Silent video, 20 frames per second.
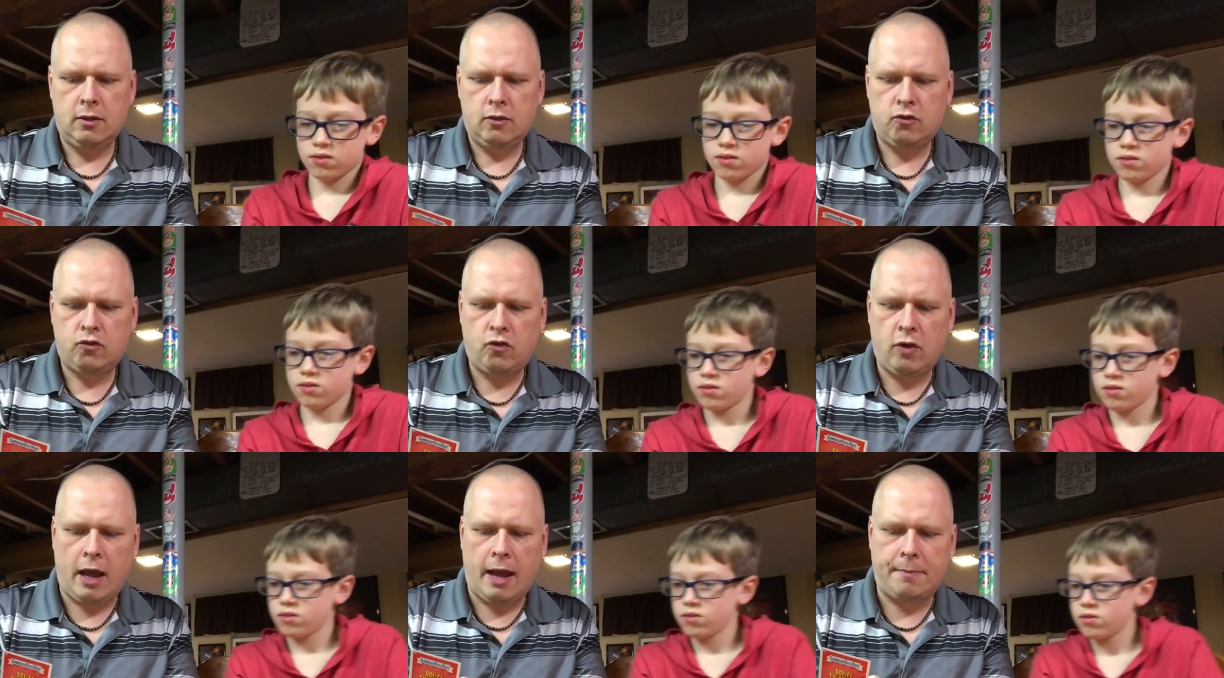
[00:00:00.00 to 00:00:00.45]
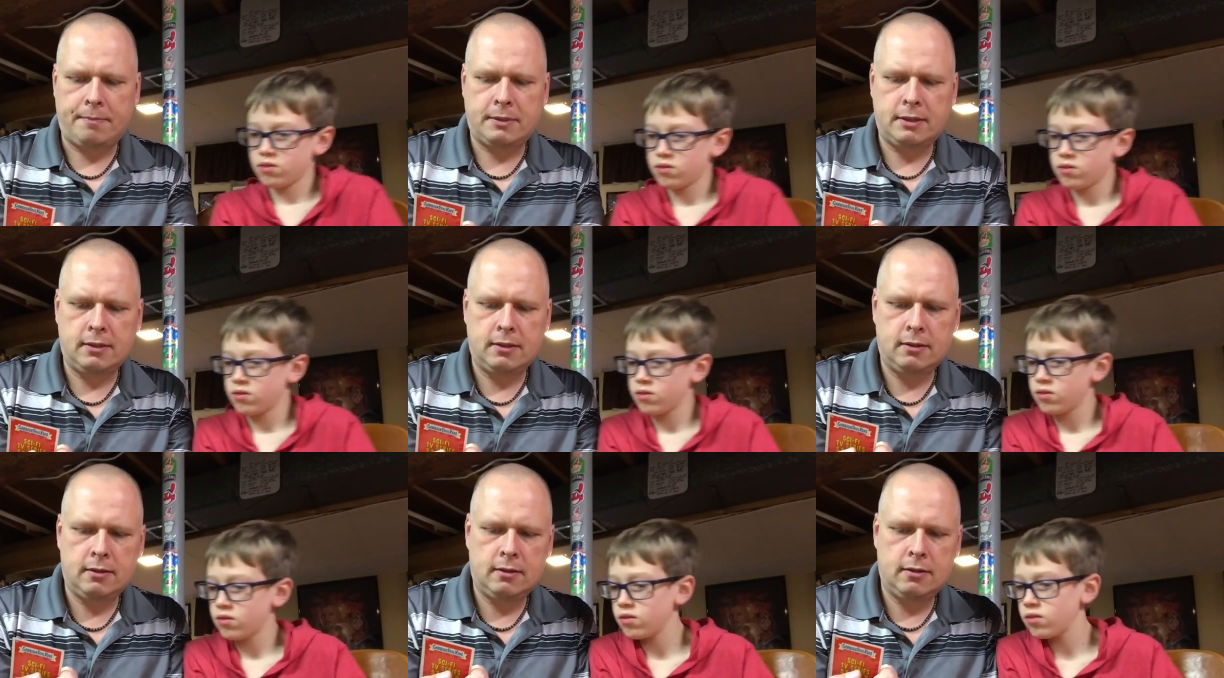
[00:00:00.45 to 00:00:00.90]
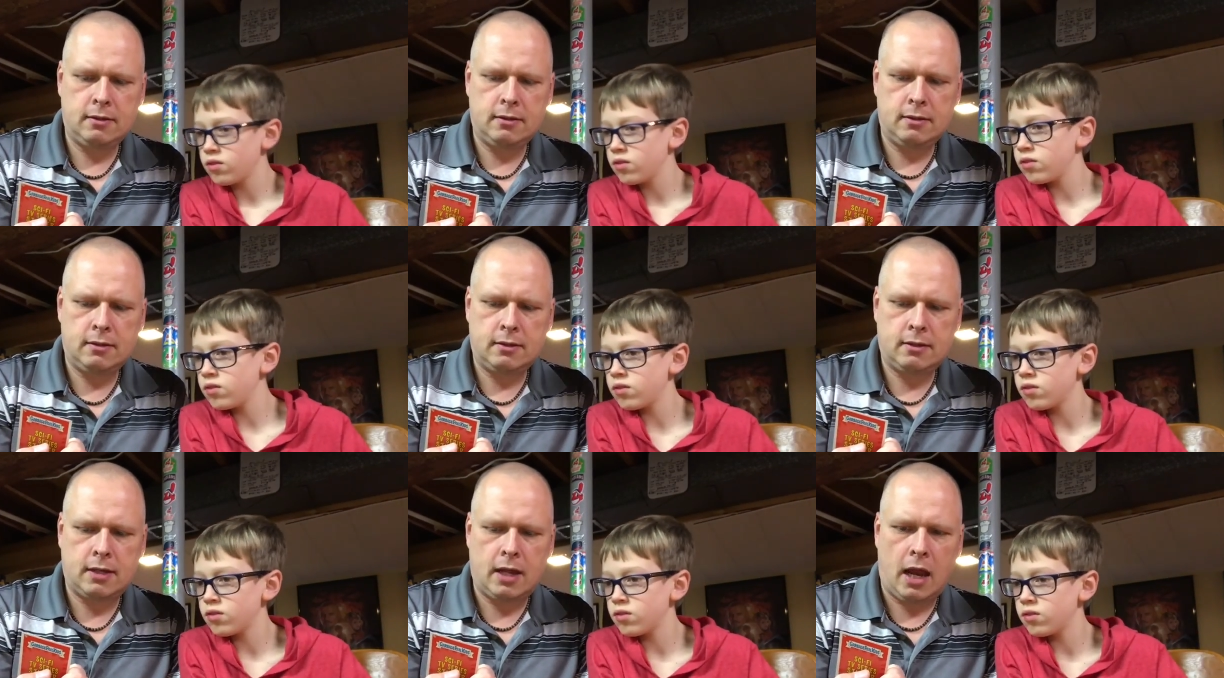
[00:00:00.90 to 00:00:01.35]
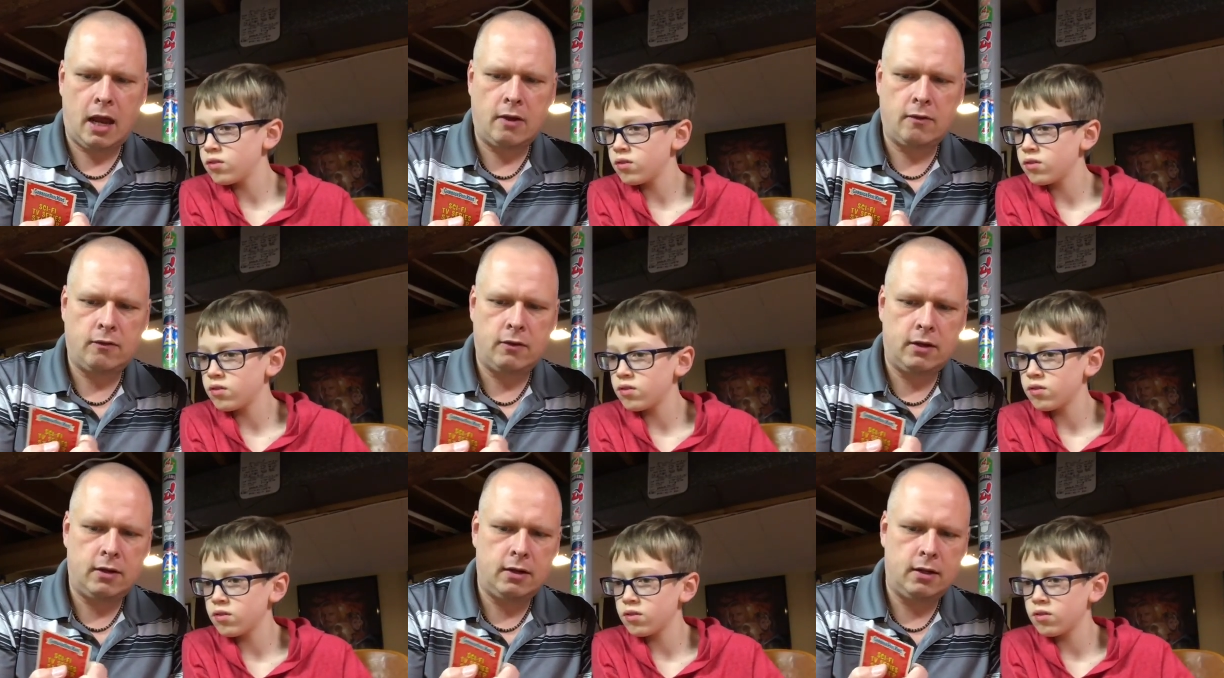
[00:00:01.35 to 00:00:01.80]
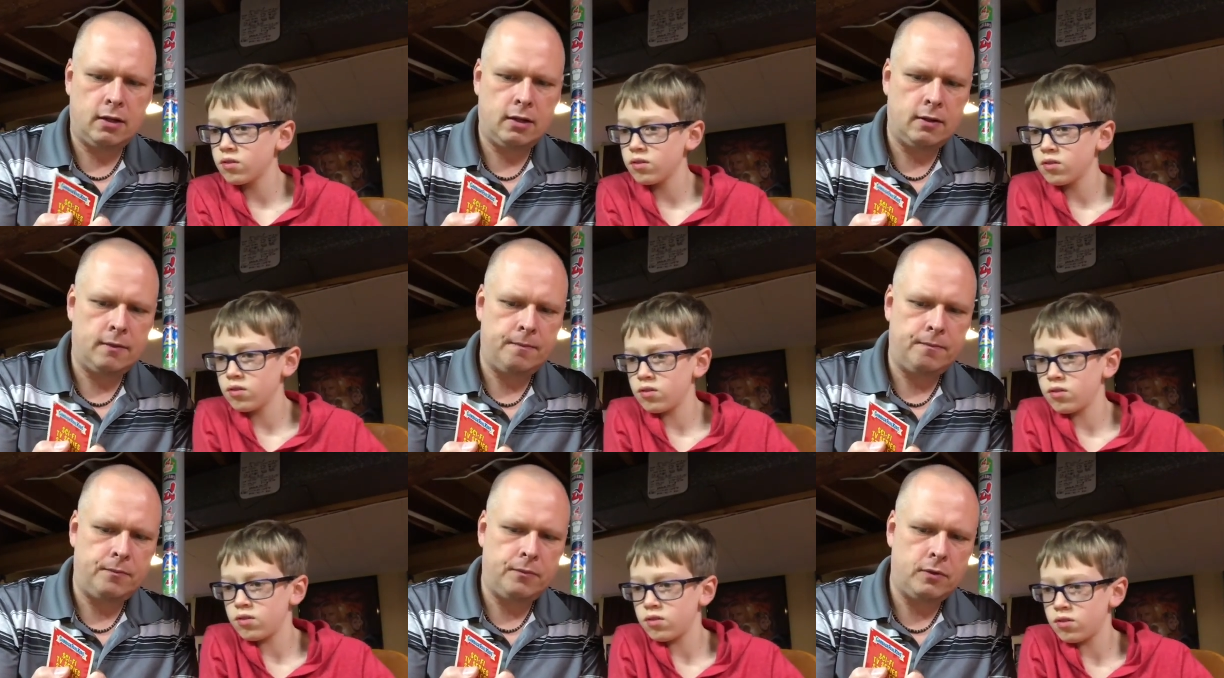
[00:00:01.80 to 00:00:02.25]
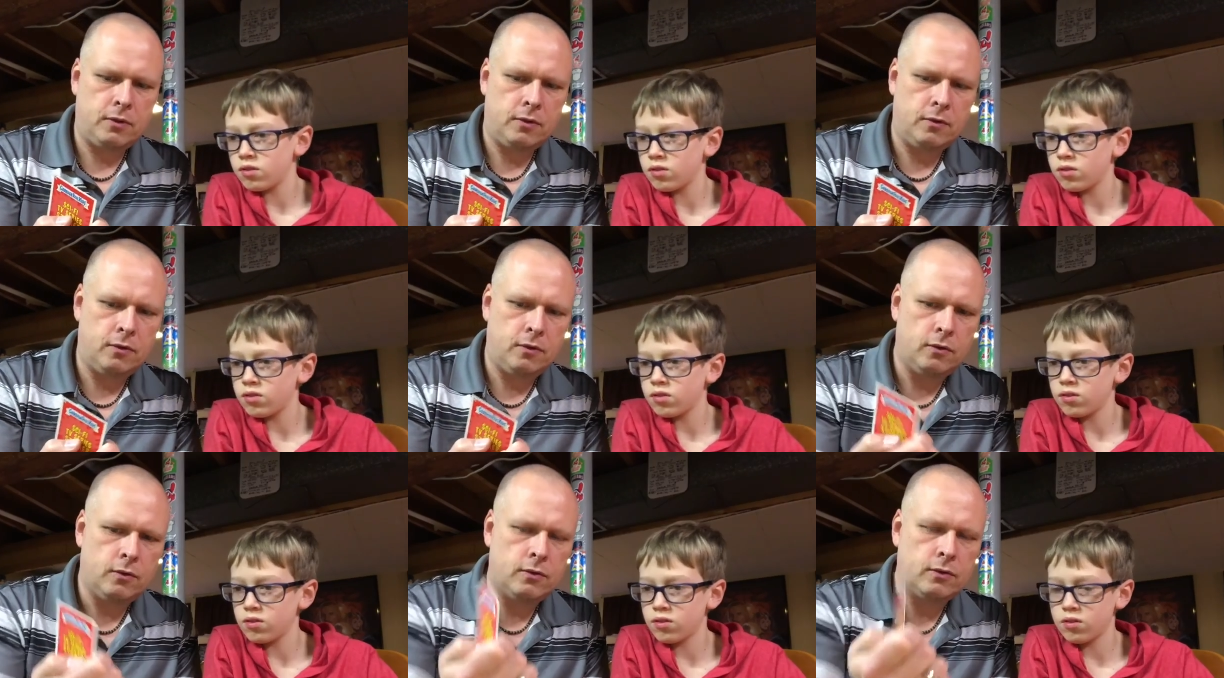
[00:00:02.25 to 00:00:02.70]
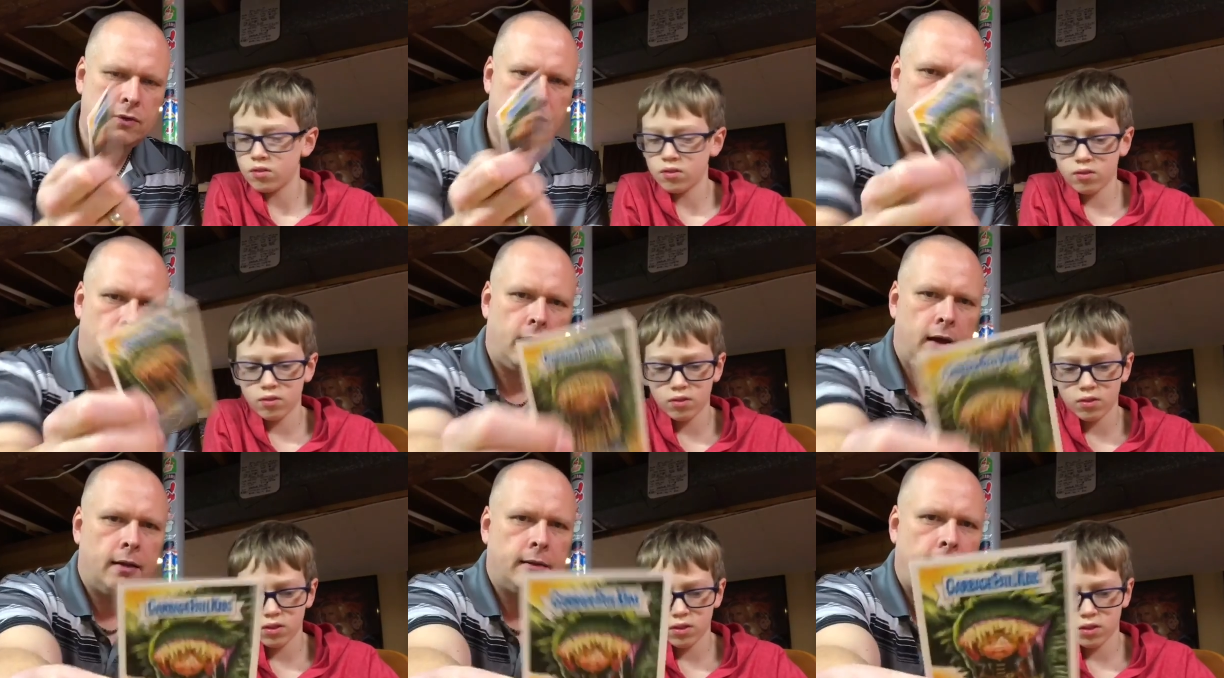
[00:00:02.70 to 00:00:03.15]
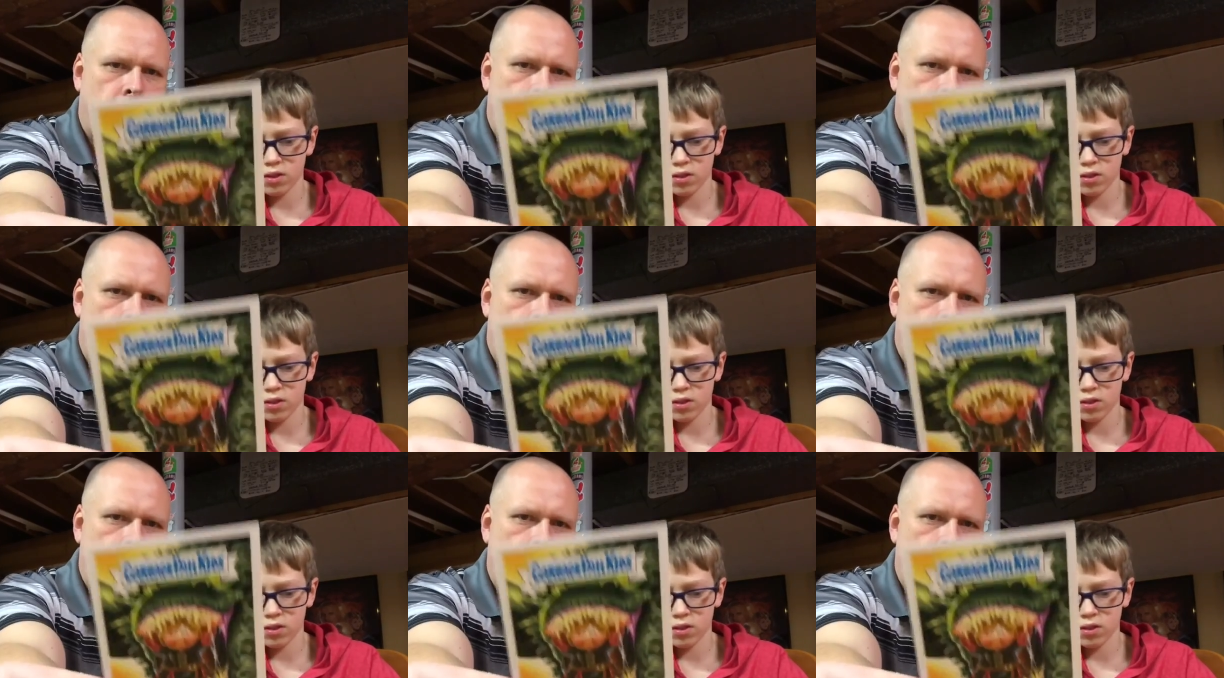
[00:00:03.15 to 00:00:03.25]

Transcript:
Speaker 1: Trapped Tyrion, who's, uh,